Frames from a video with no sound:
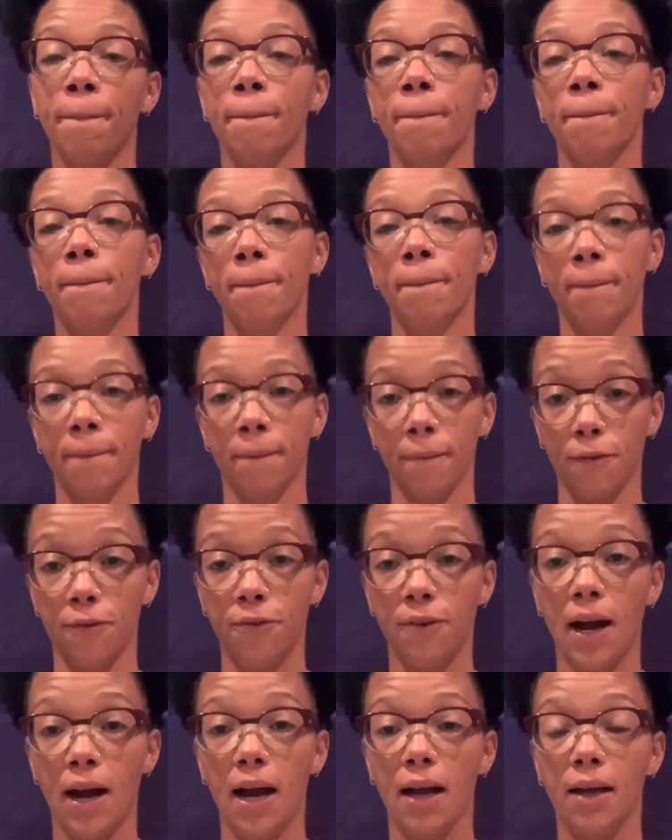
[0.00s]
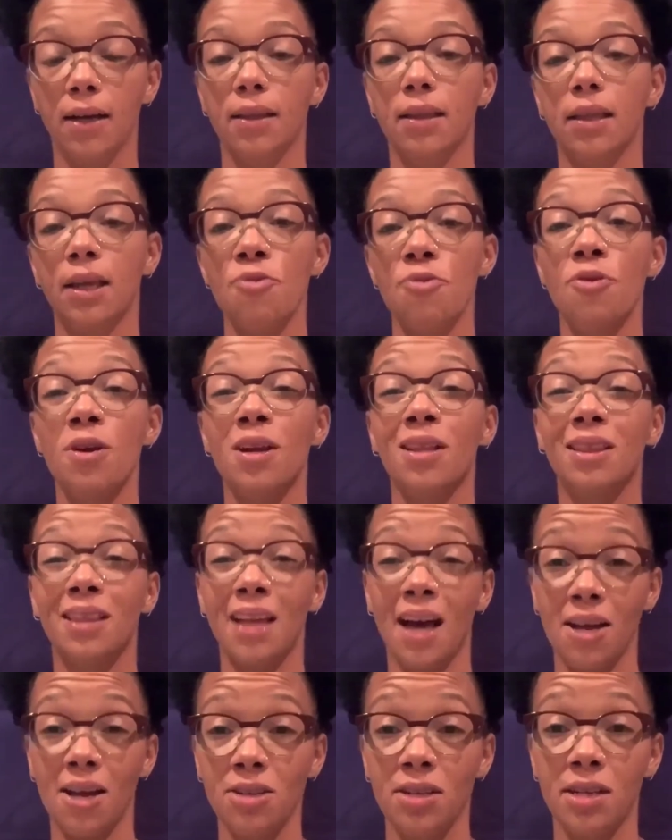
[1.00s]
Fine. They want
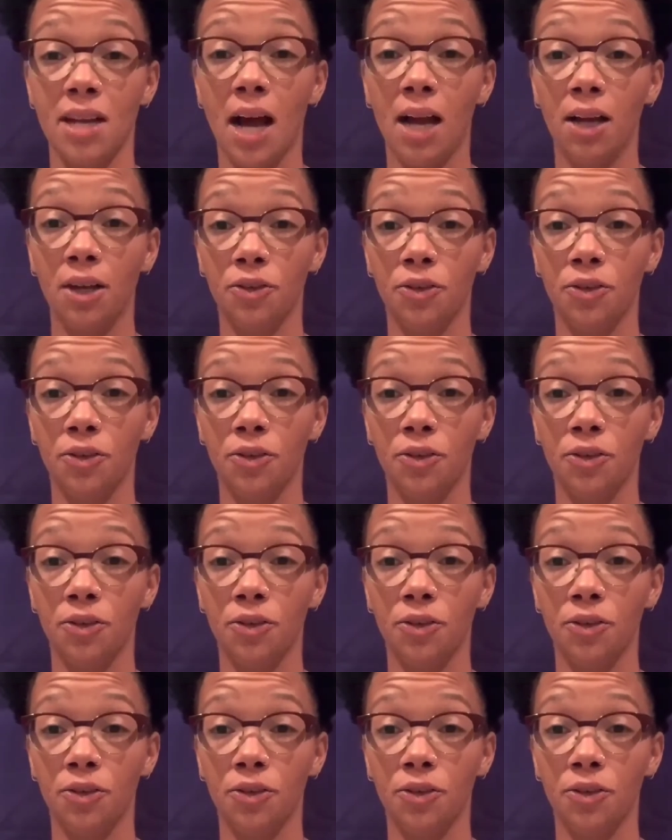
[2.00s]
$1,000 from me.